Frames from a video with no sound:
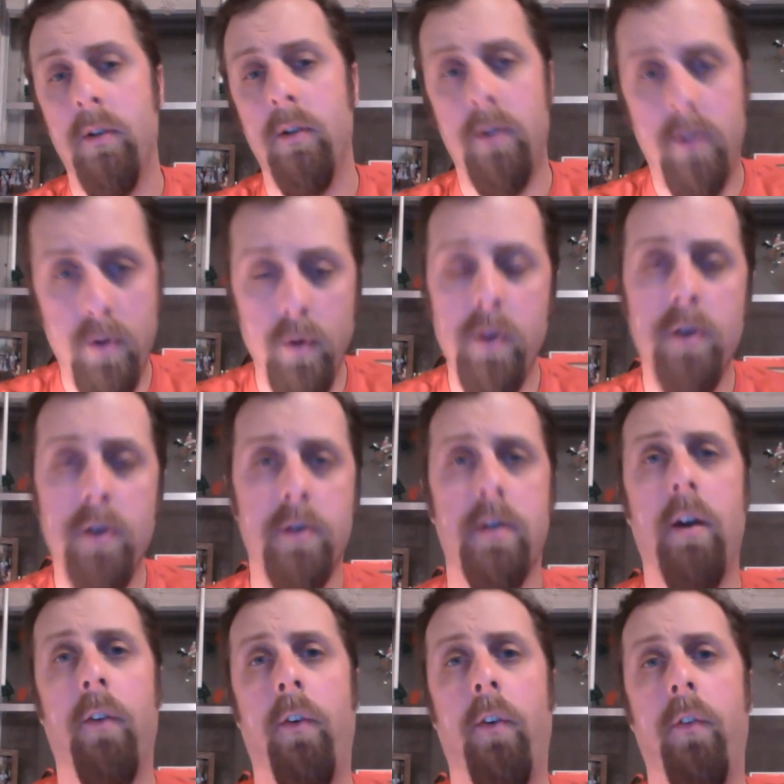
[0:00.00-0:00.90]
do
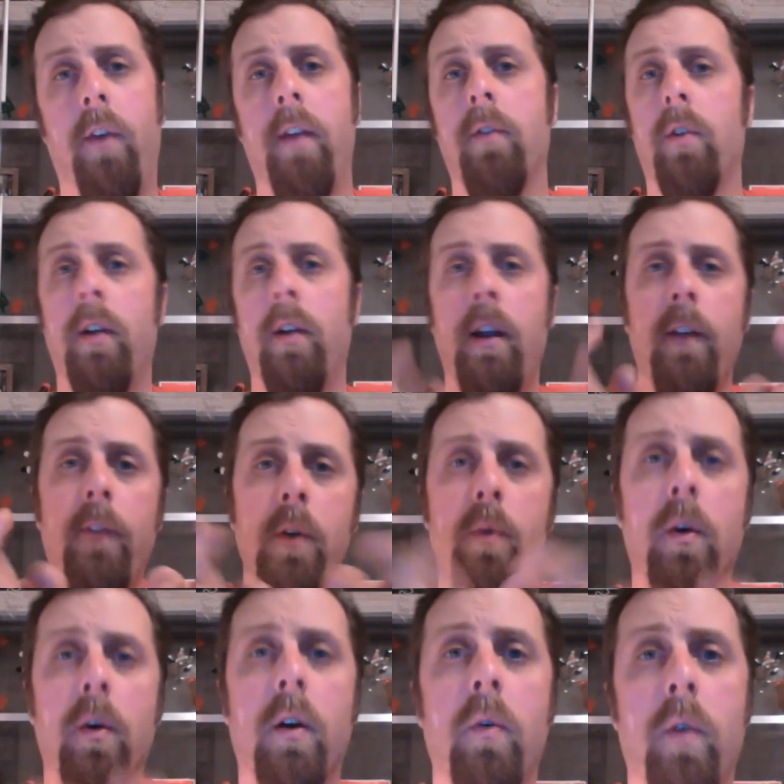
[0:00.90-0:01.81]
yourself a favor. If
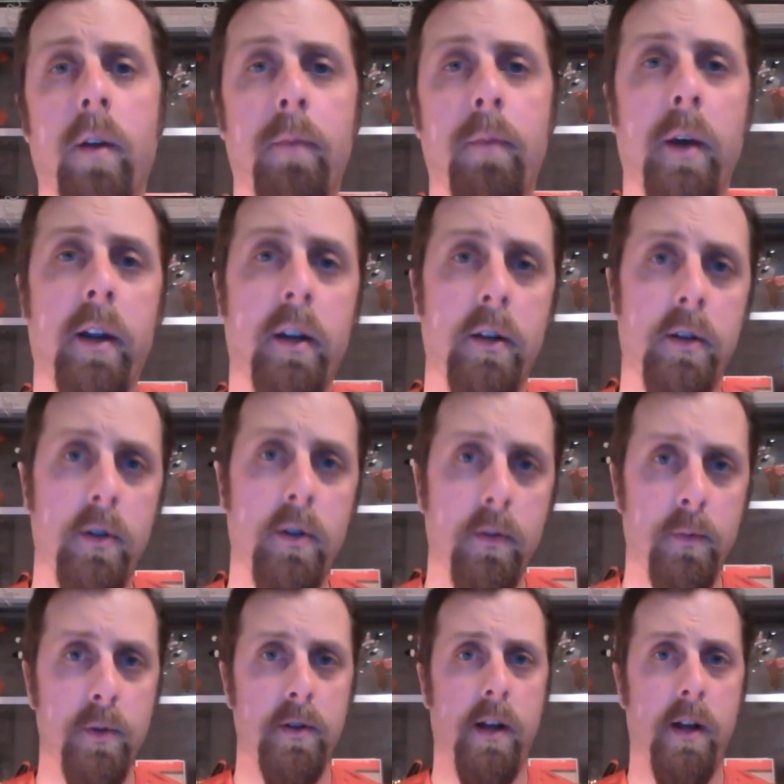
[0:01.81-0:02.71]
you are one of my
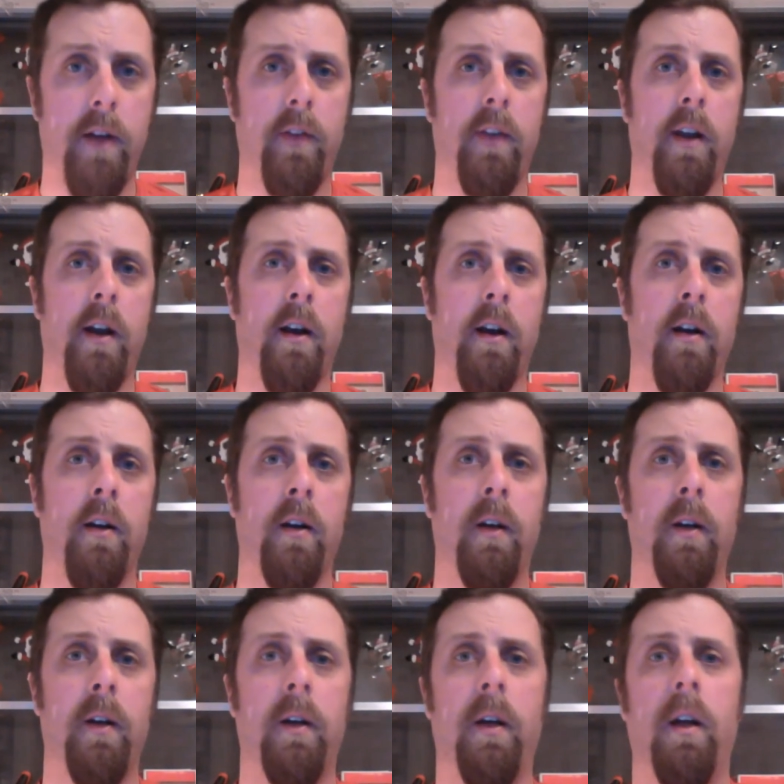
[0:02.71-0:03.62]
consumers out there,
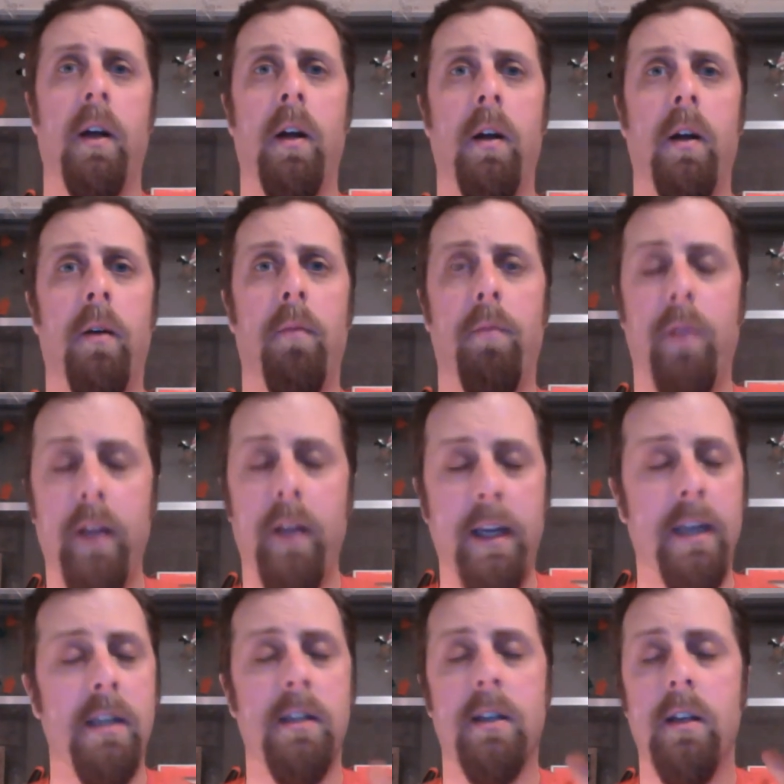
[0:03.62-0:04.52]

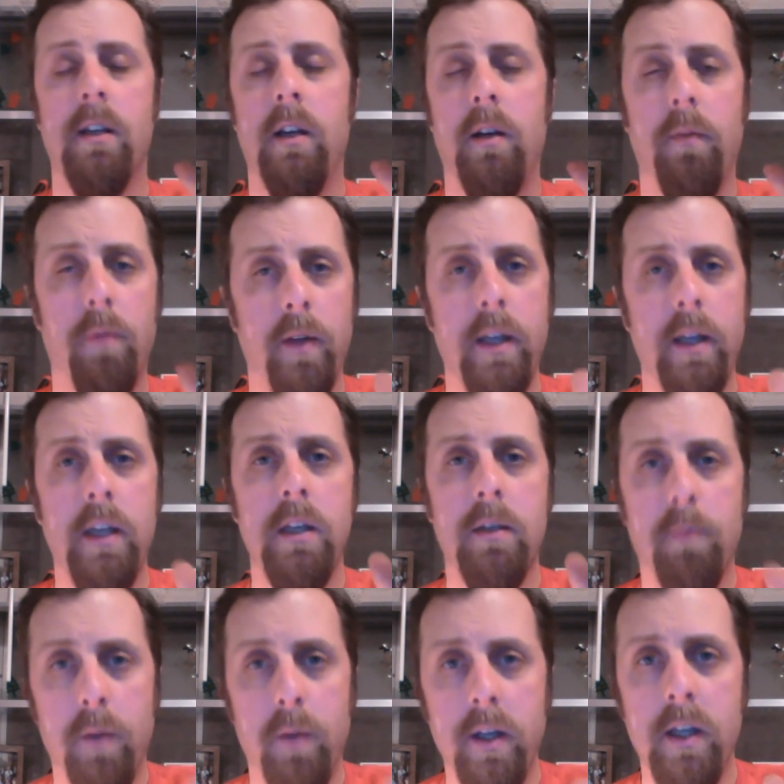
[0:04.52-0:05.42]
please,
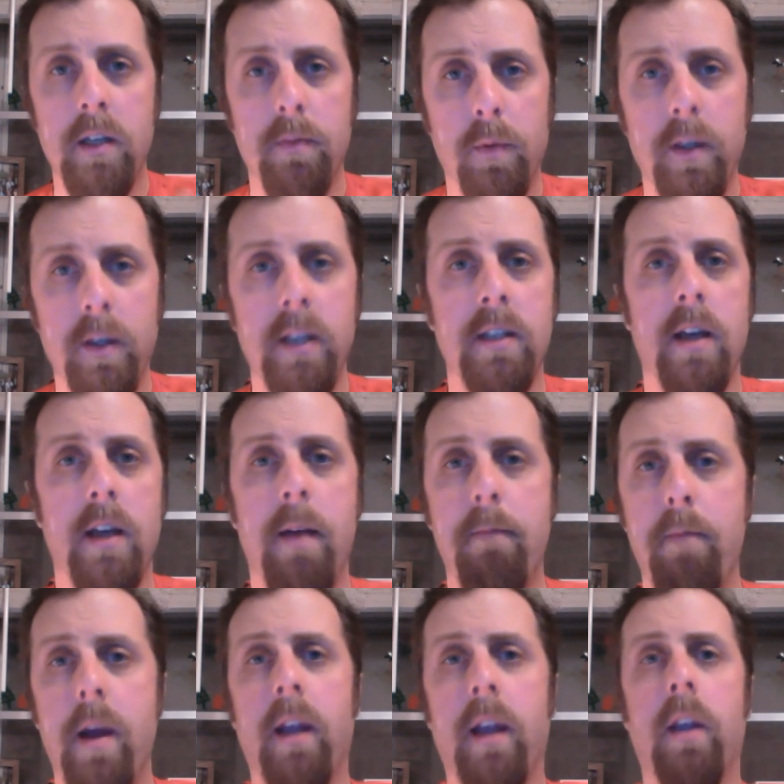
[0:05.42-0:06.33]
please, please, please, I
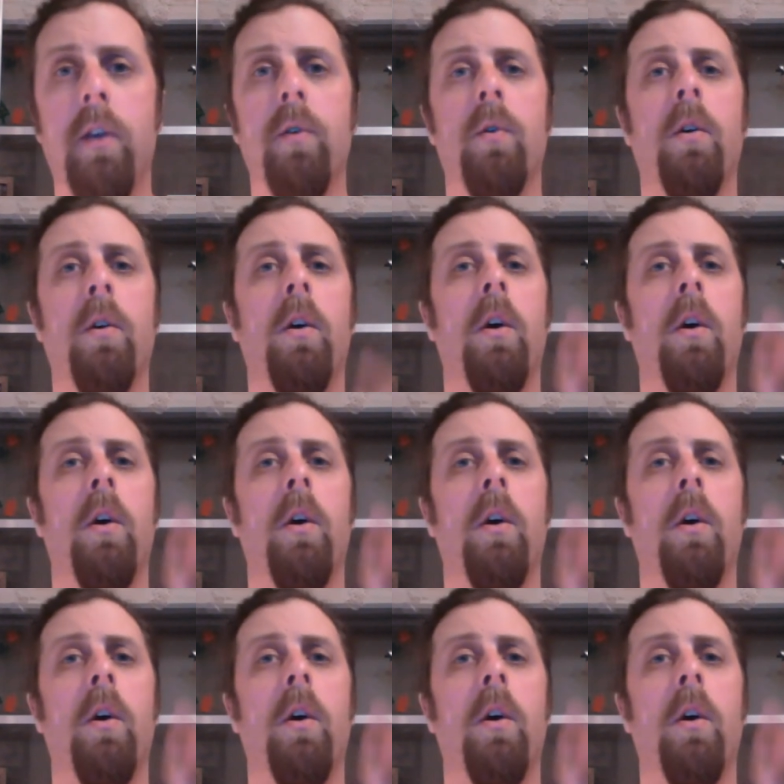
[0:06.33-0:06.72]
beg you,